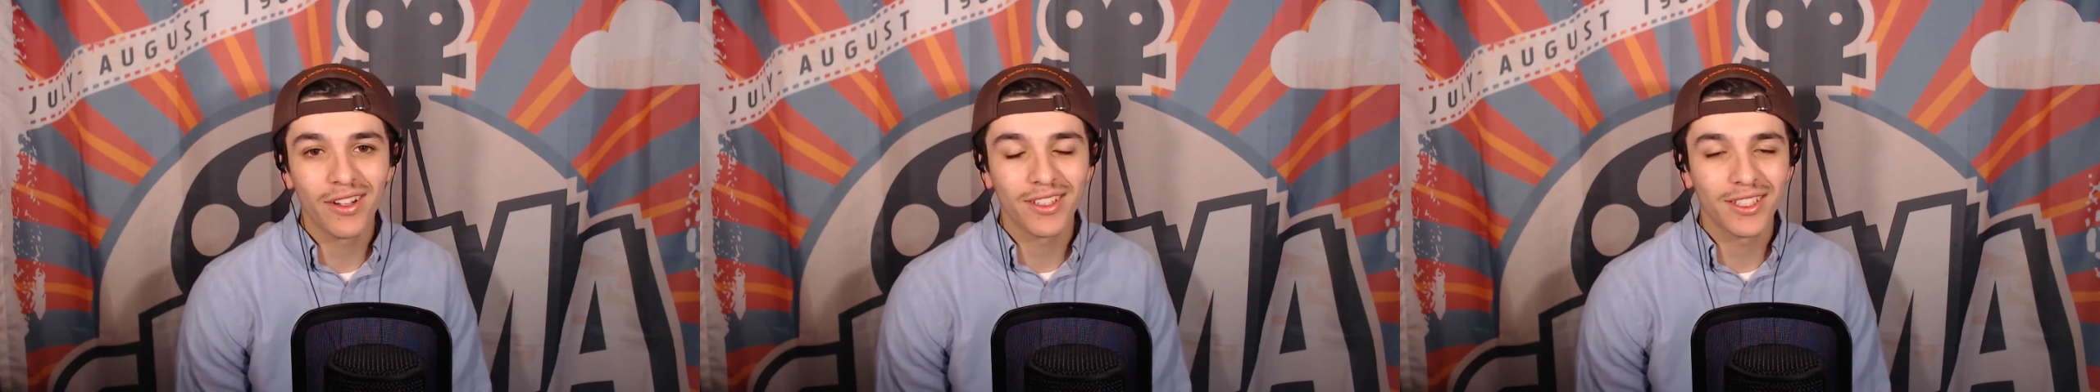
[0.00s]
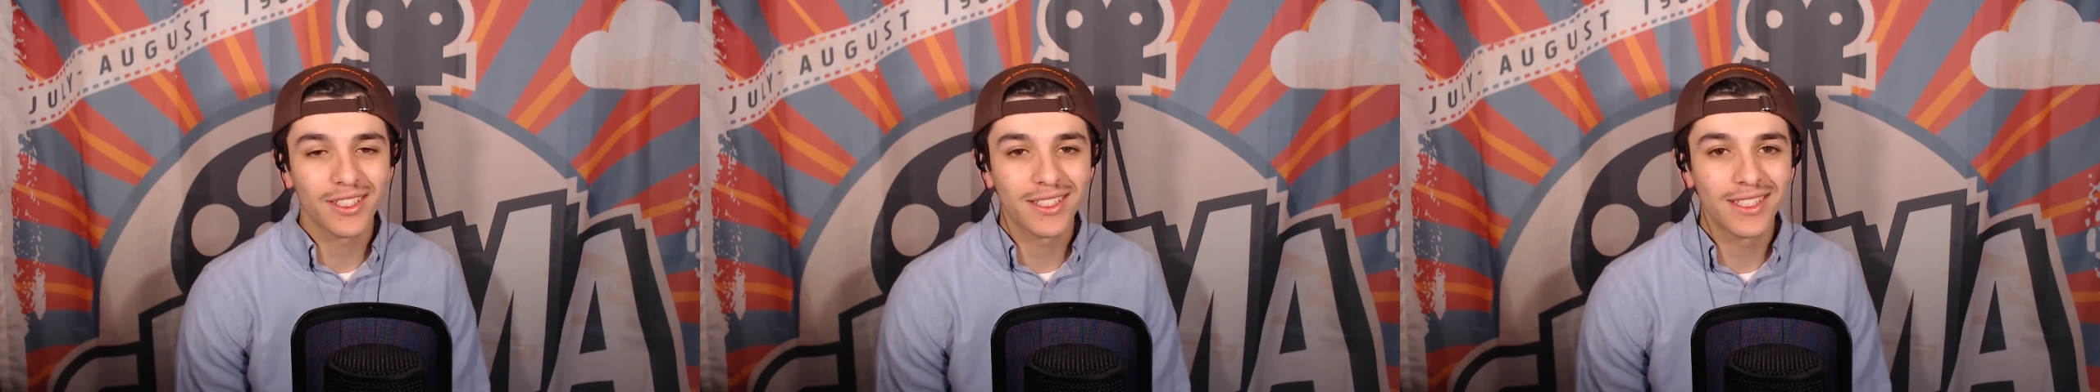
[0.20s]

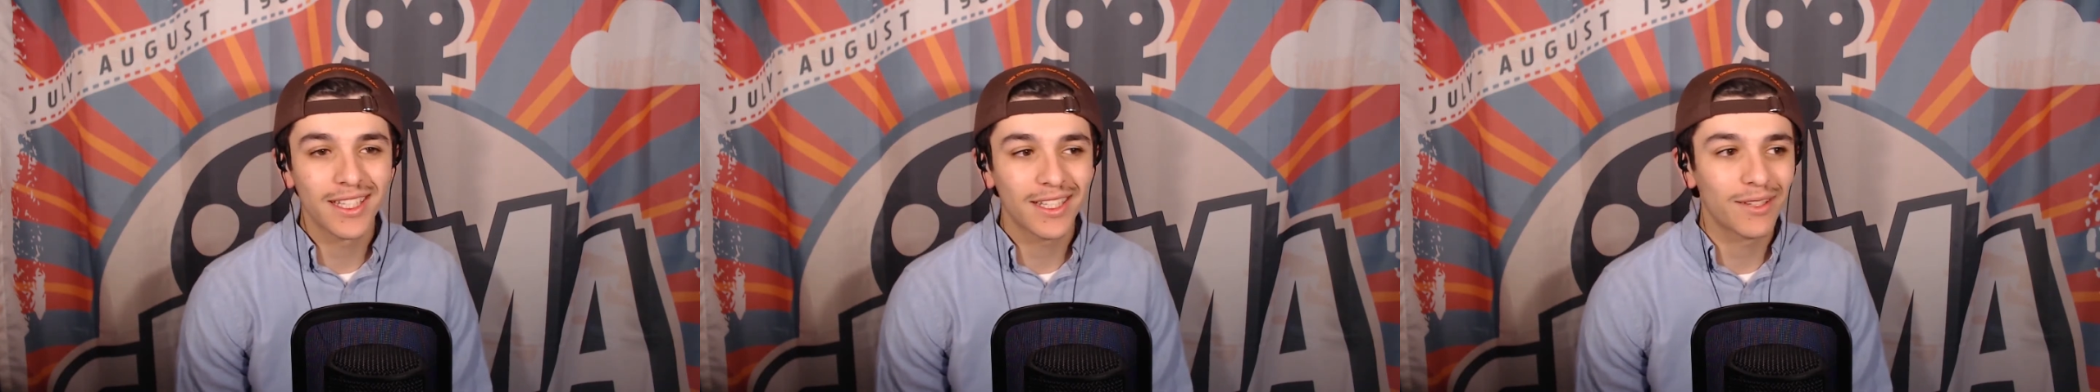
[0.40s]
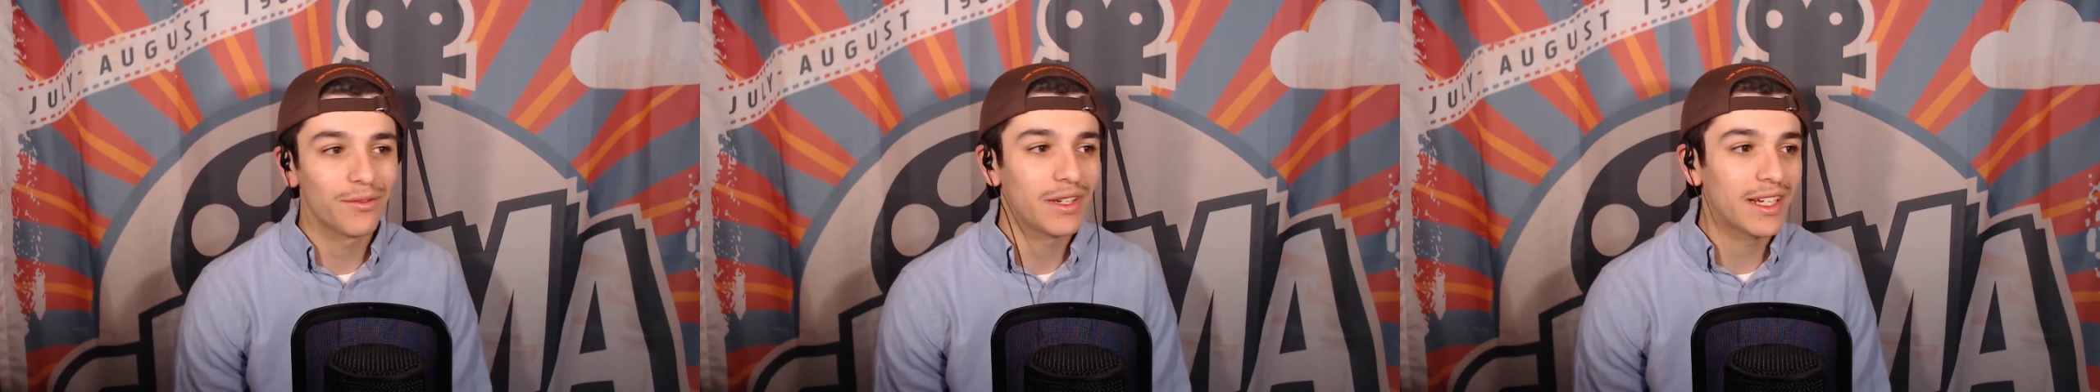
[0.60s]
looks sick
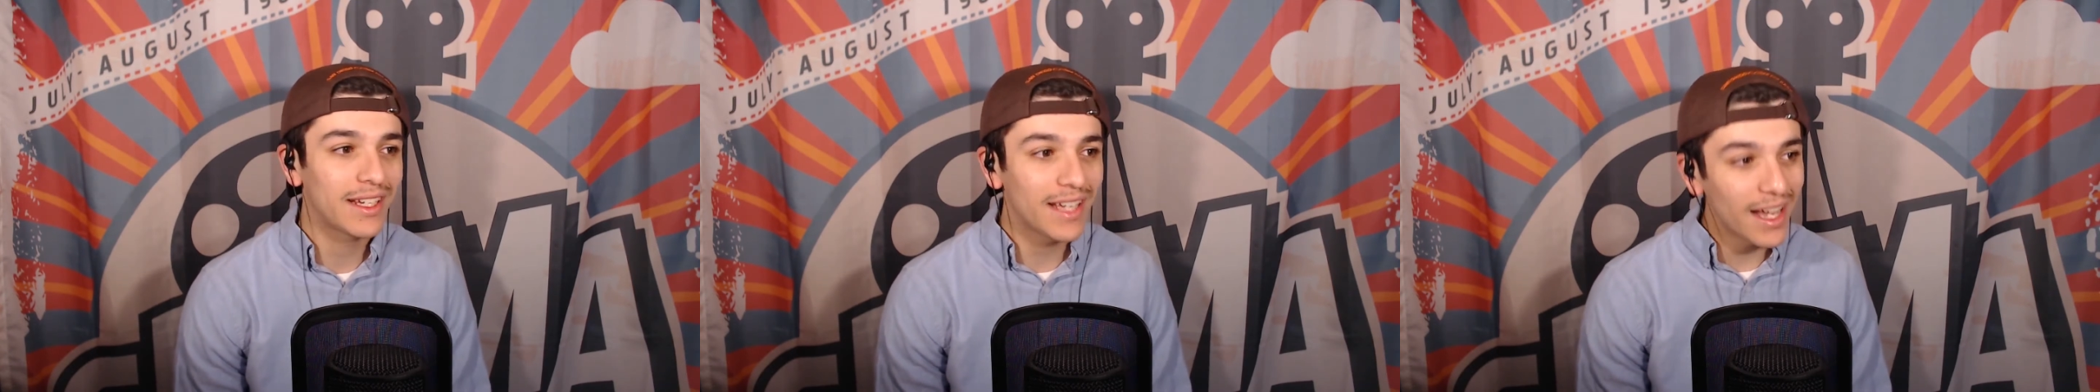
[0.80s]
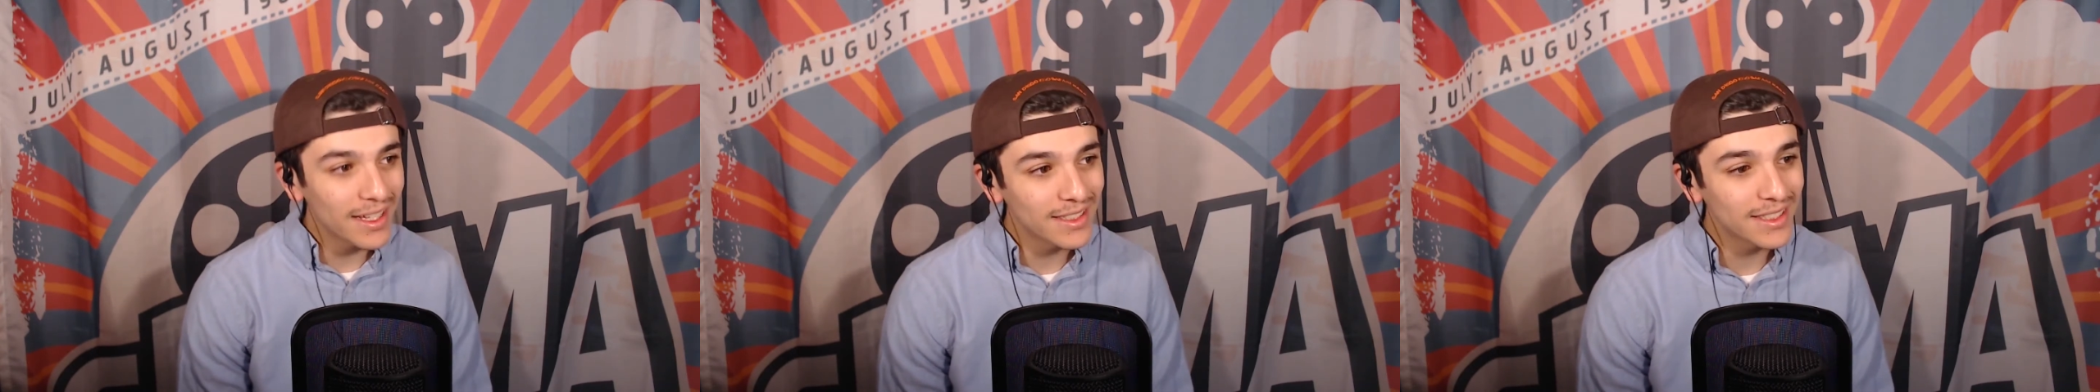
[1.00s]
and we
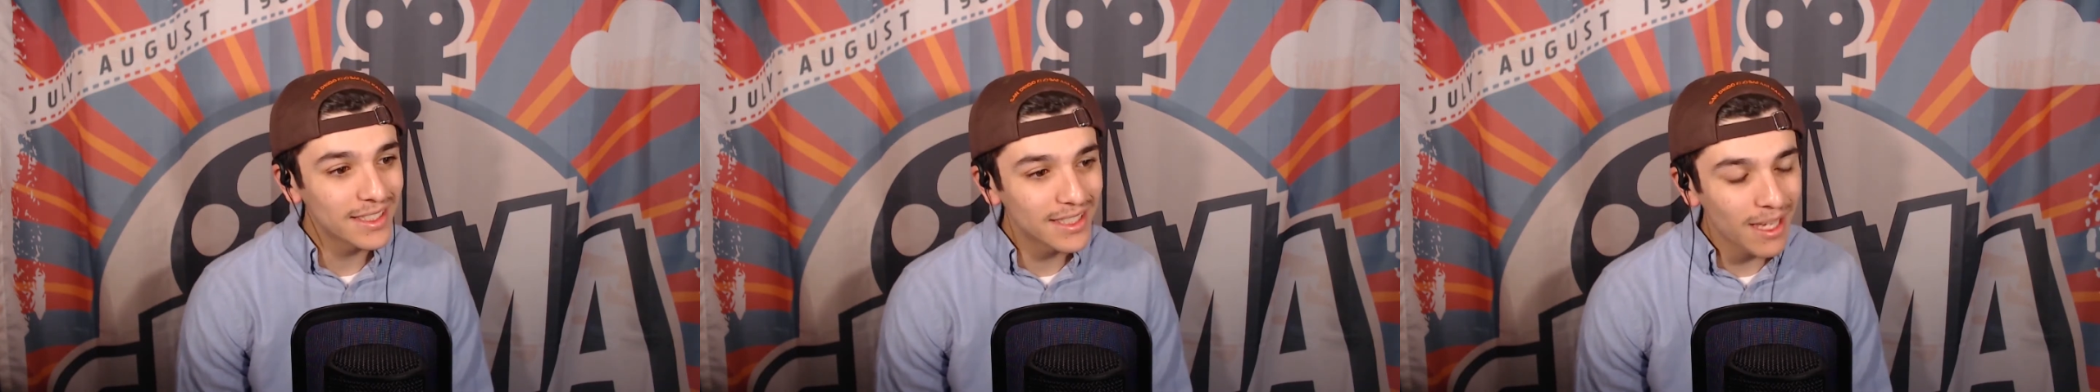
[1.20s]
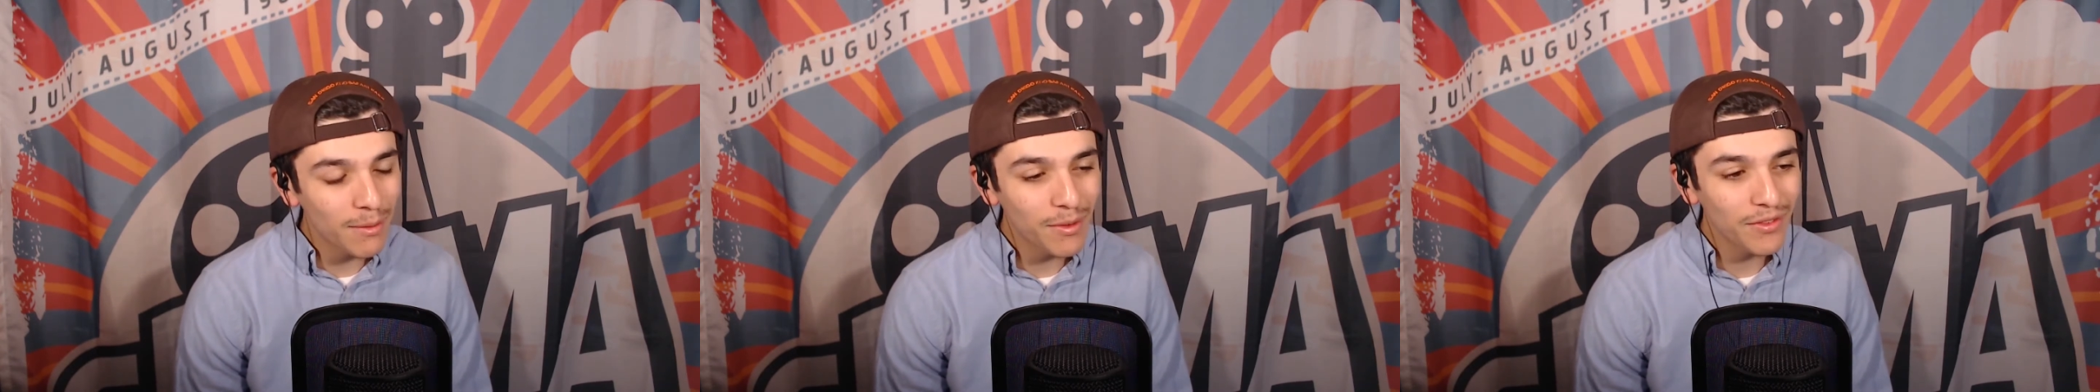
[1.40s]
got
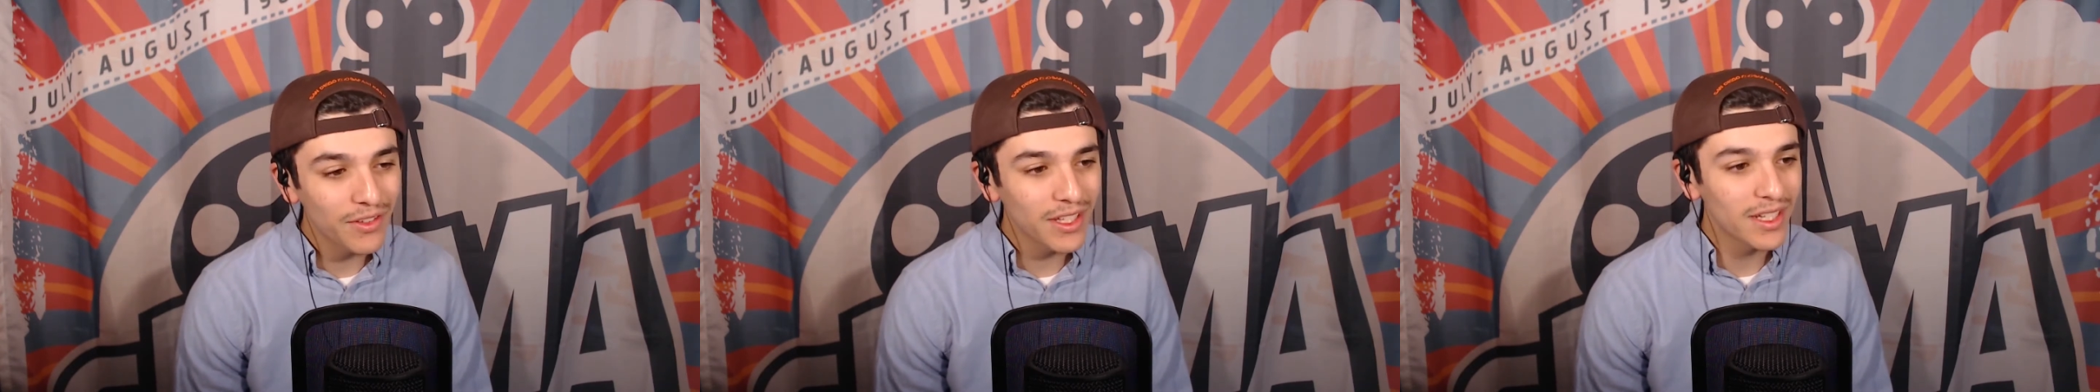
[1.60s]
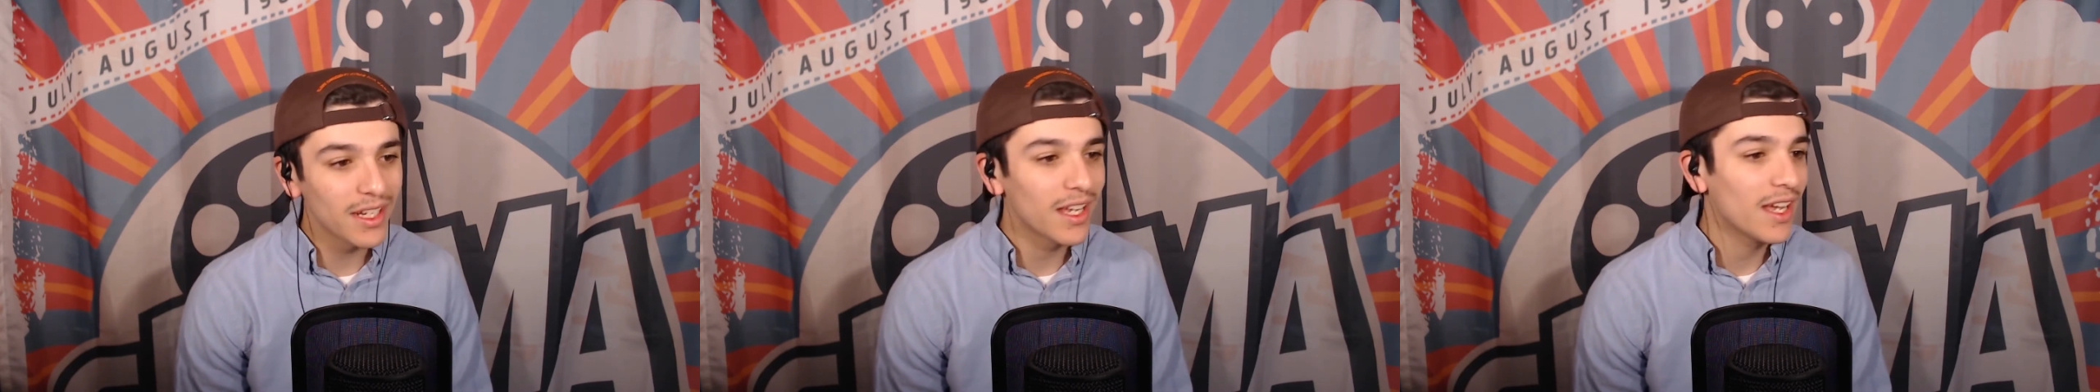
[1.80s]
some of it.